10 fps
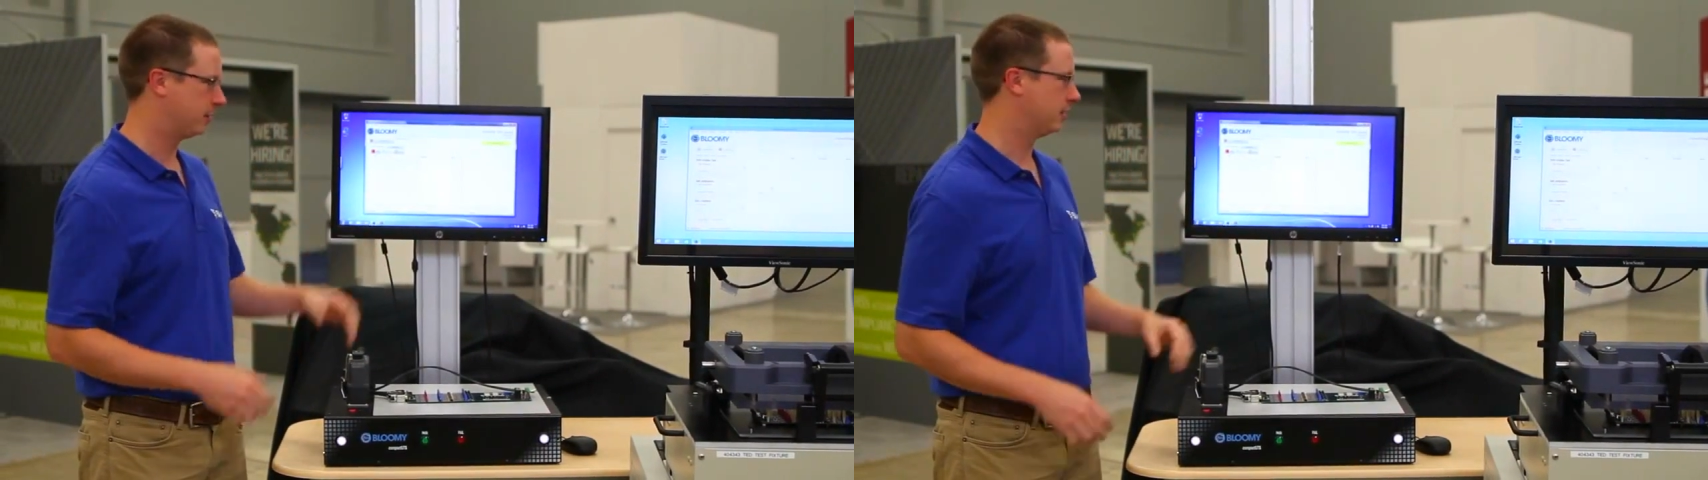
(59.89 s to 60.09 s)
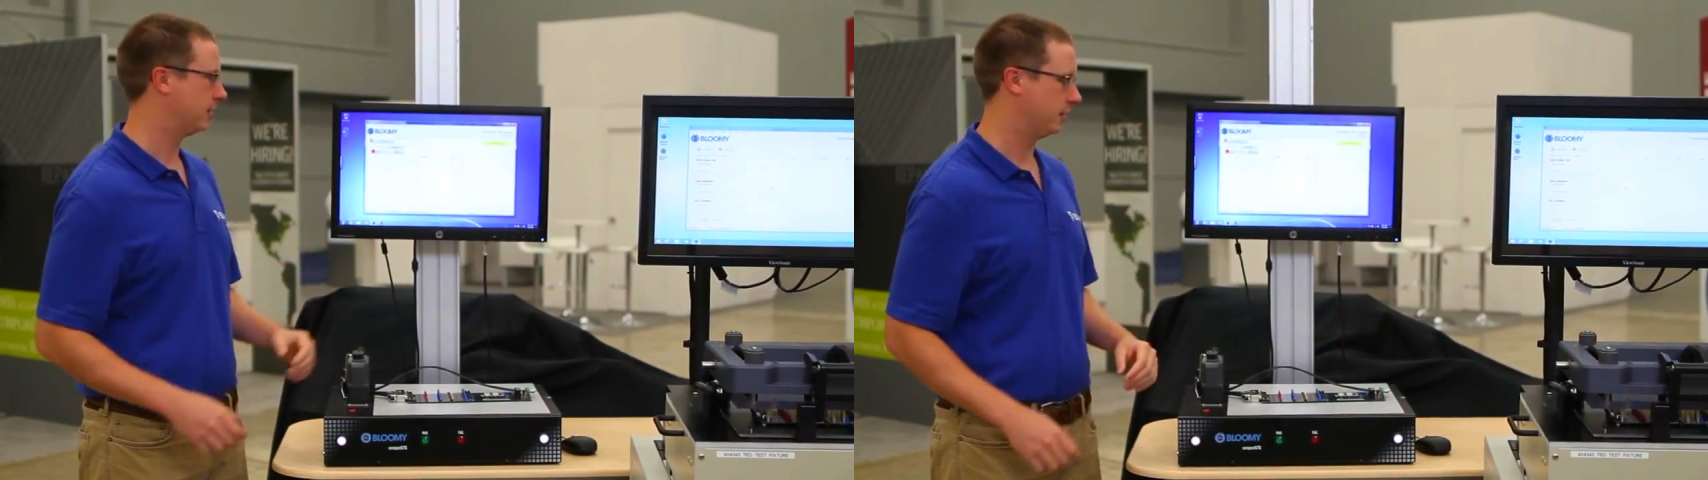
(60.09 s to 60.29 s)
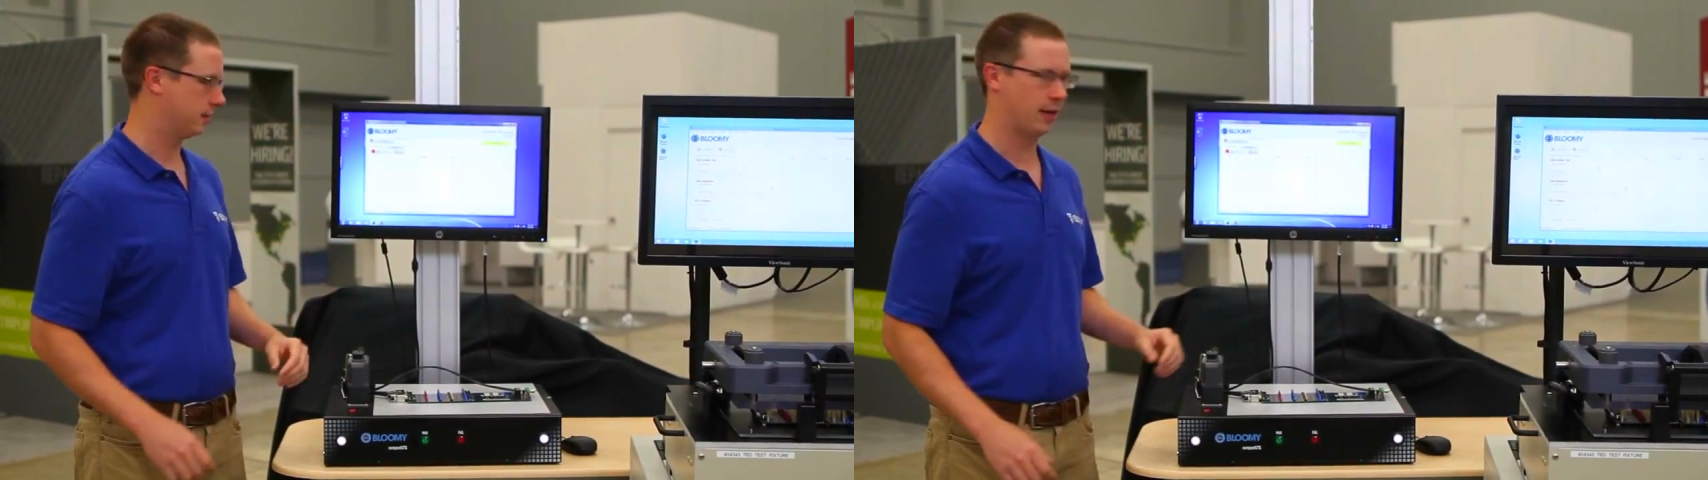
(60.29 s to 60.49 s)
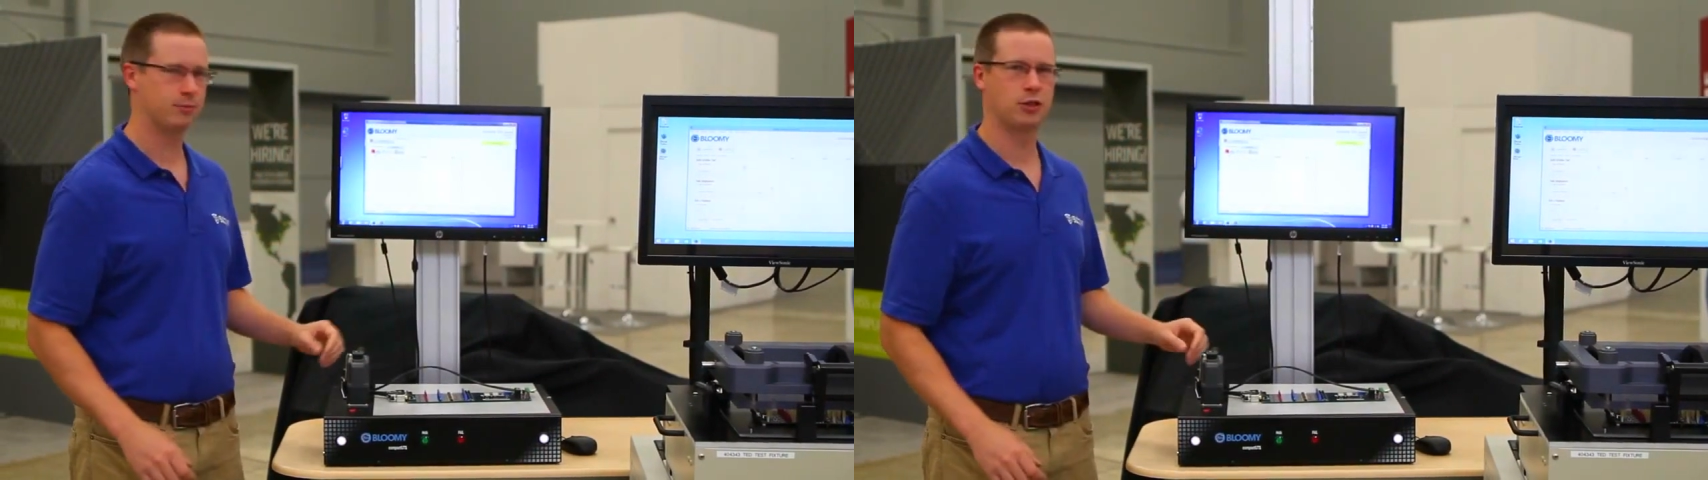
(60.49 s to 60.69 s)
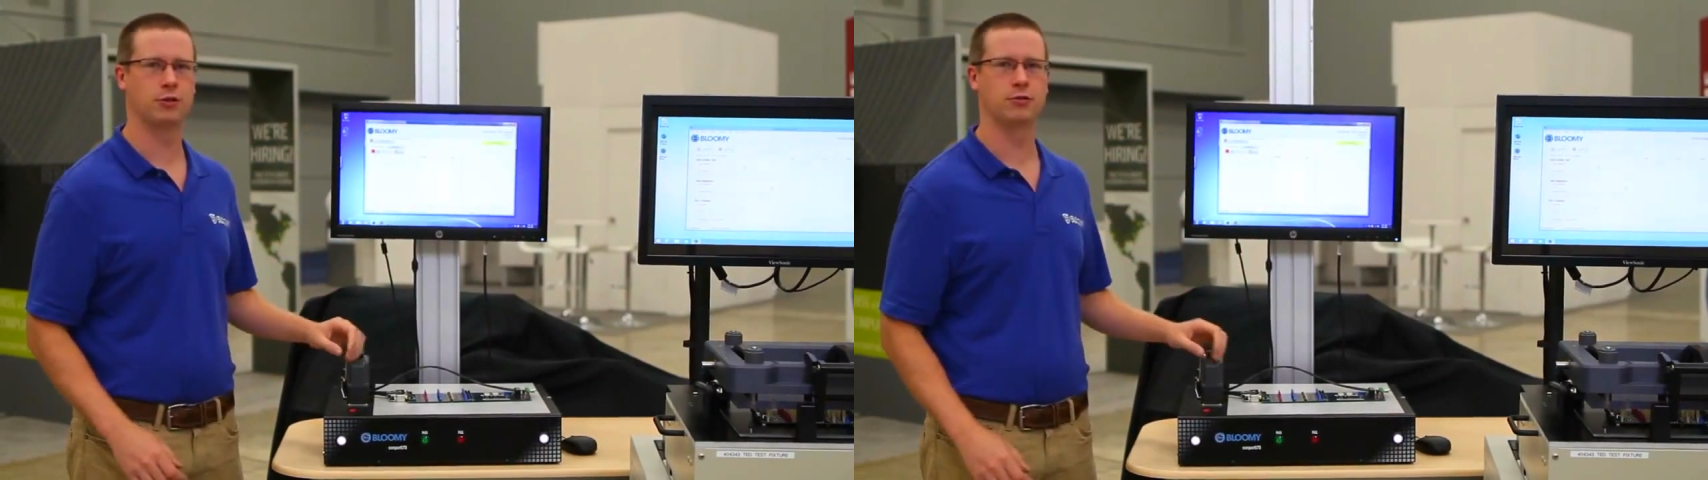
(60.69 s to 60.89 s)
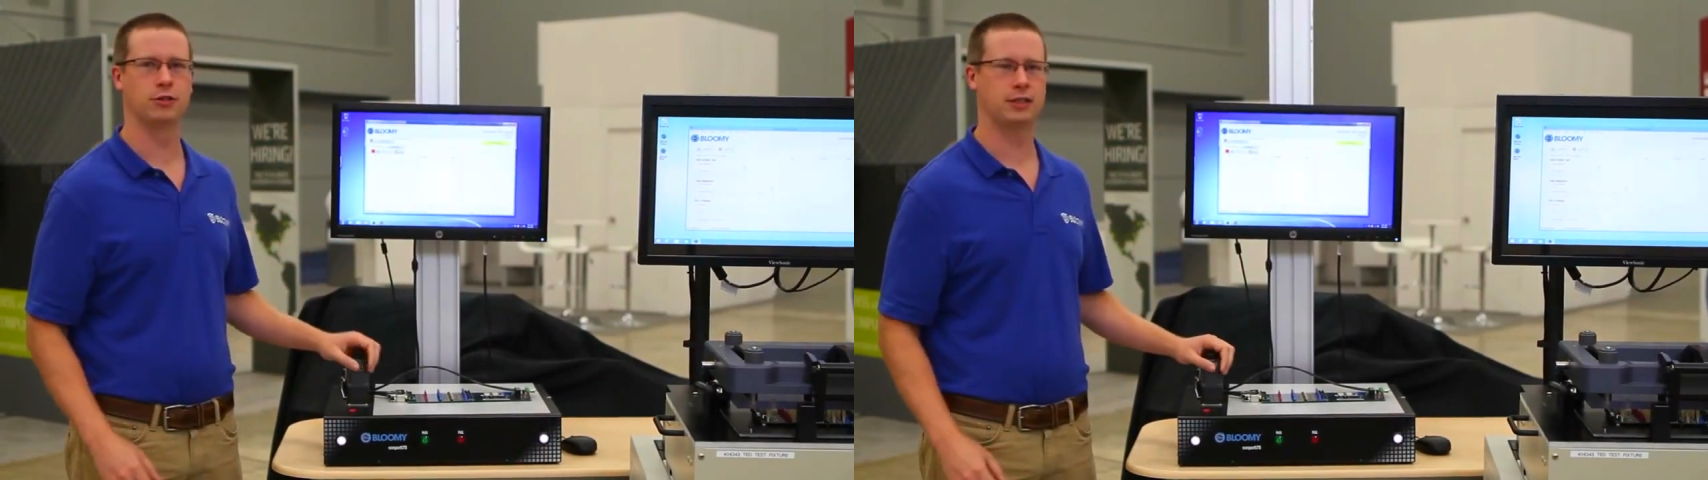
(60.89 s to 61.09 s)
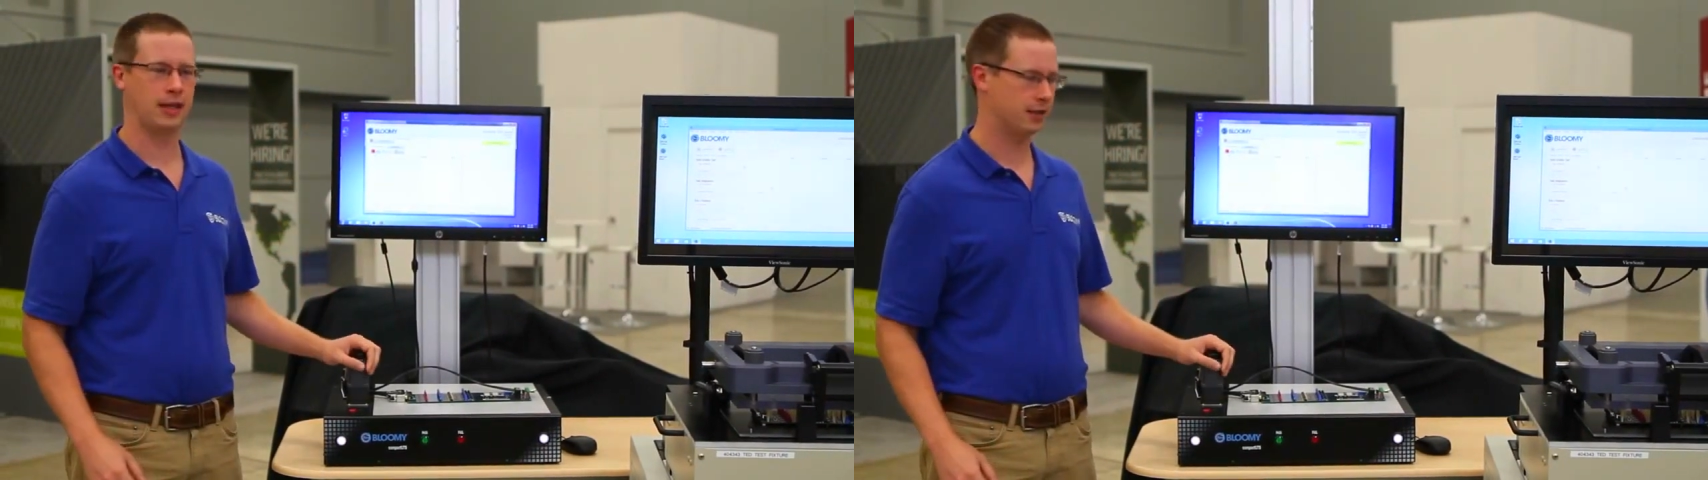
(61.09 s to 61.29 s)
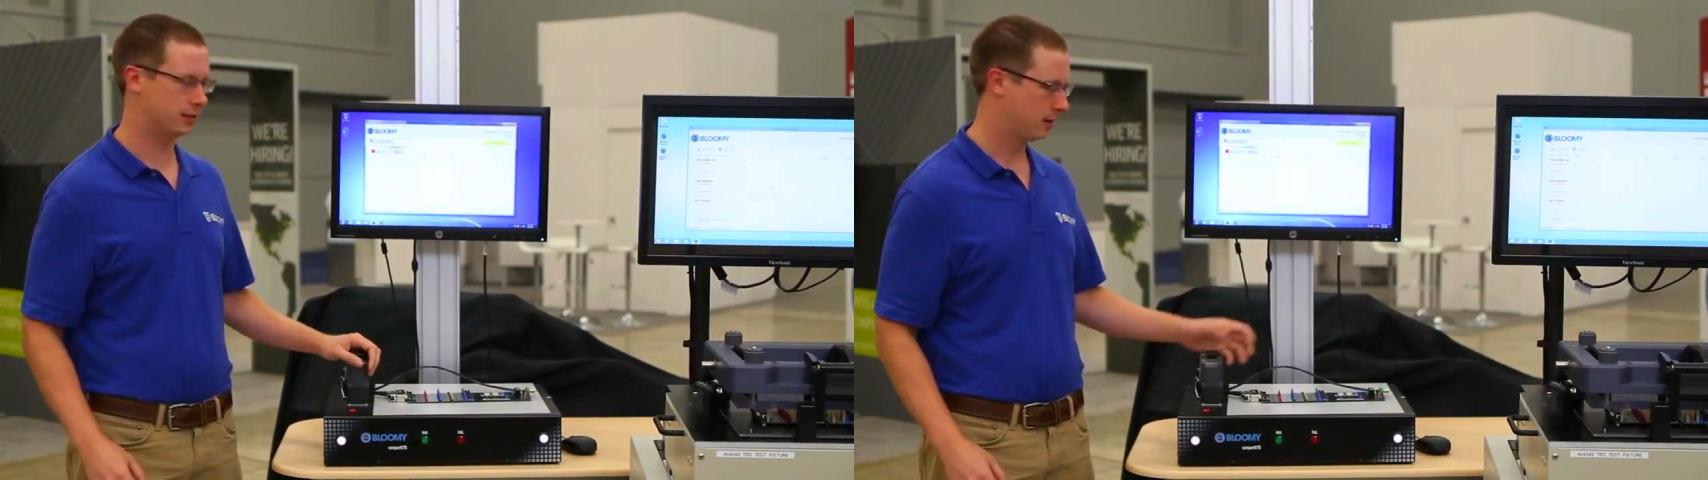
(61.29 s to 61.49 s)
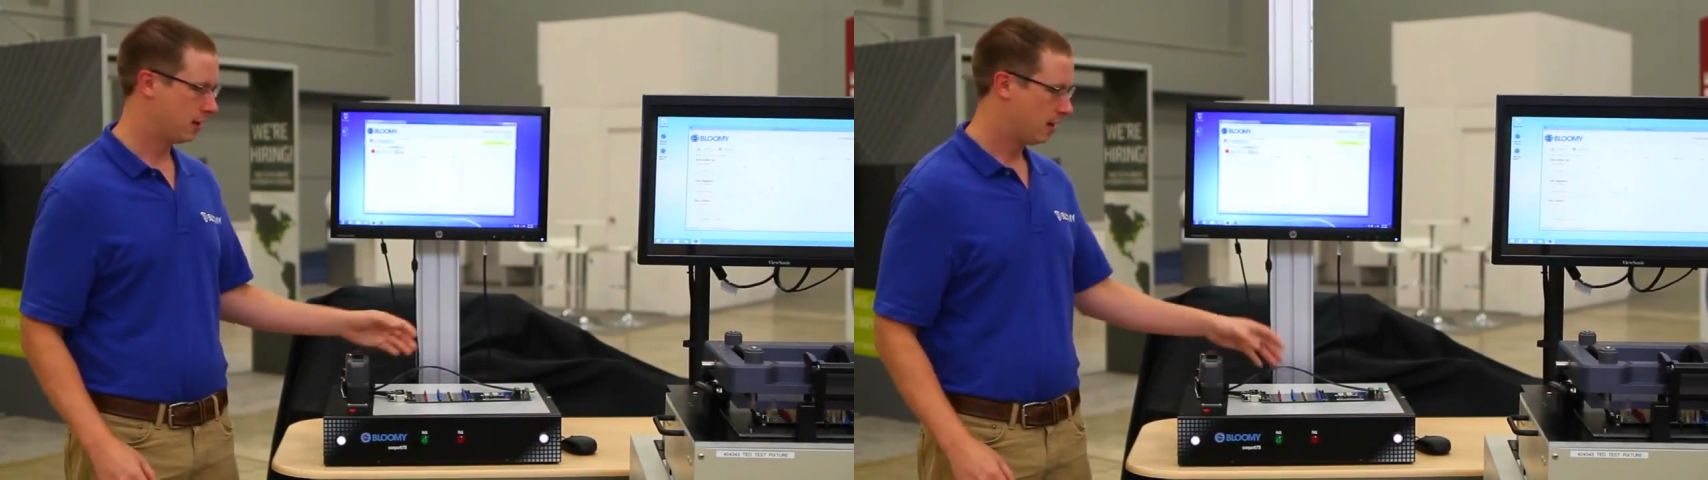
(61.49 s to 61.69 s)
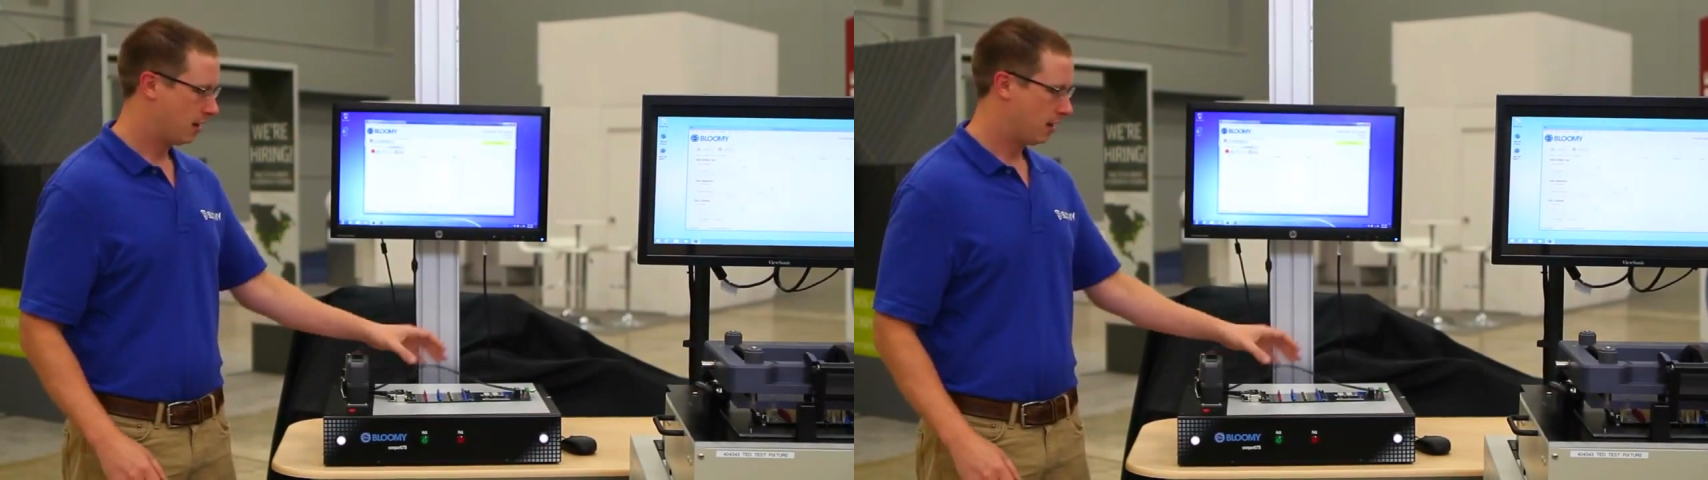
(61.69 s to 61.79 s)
us to see the steps go through the test.